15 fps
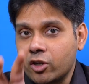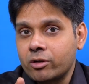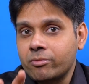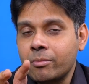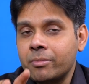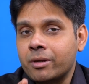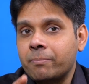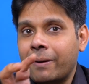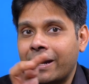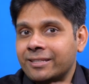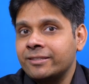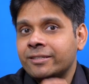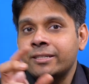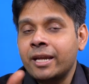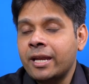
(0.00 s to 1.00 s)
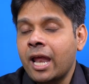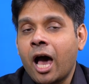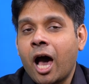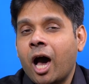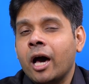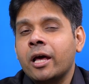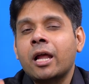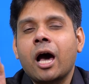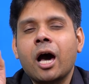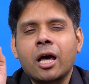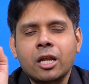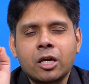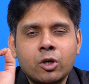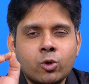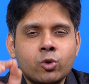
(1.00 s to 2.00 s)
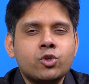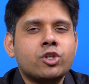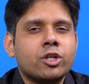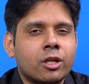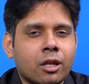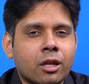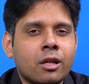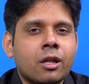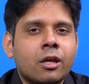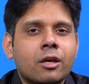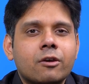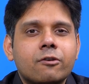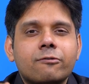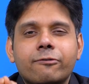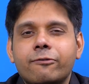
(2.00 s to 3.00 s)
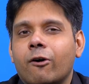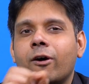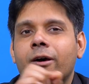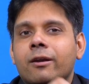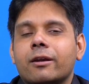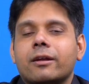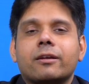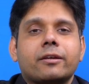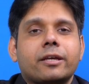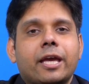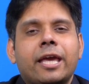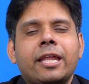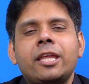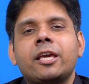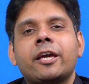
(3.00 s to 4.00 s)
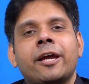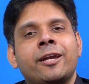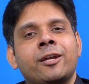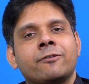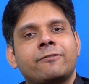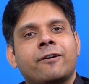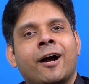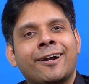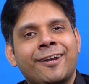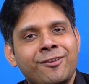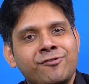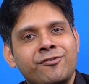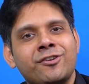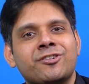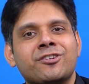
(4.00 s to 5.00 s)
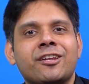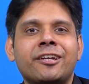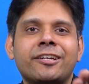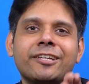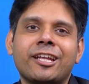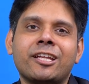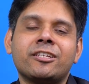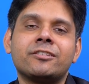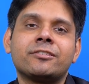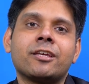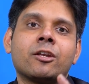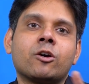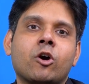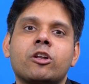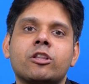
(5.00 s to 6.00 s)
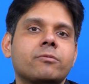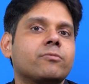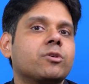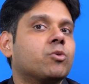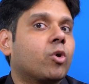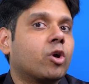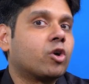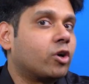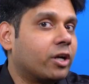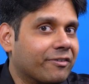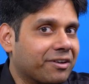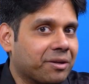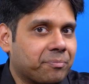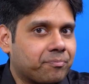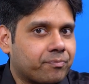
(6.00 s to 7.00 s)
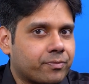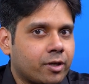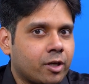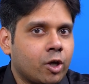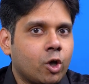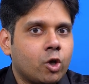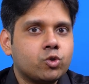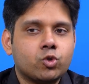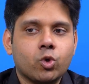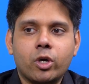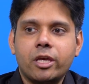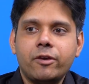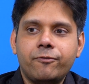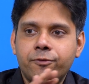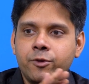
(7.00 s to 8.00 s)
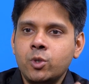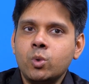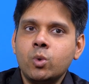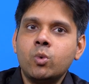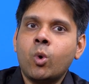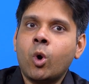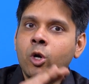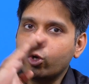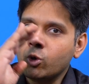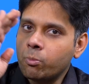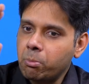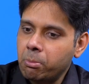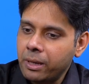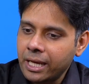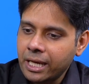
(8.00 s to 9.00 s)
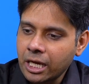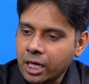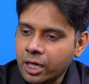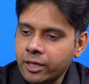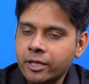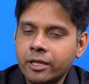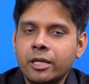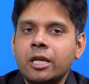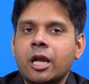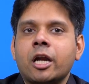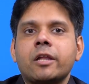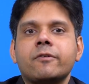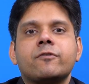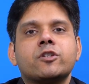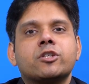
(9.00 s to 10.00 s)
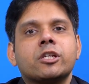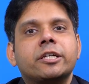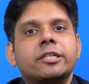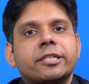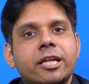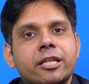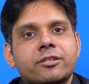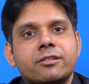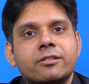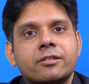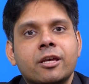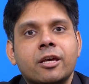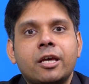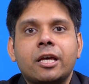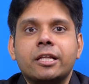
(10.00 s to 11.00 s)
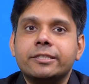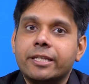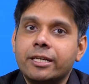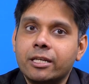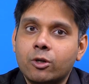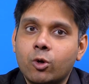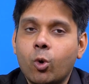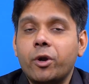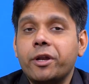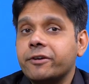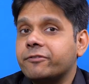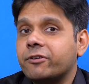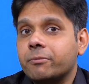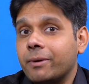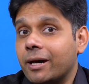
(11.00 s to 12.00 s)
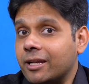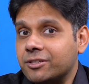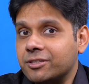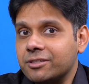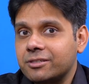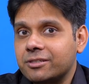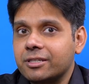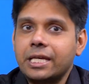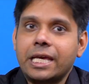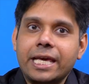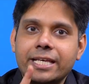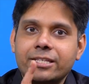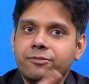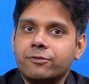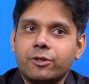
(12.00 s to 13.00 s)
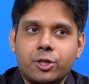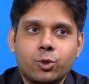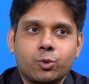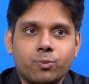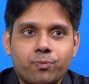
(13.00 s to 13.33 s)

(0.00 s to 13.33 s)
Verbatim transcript: Now remember, Python and R are crucial for any kind of artificial intelligence algorithm you want to develop. So if you want to make a career in artificial intelligence, then Coding for Biologists is for you.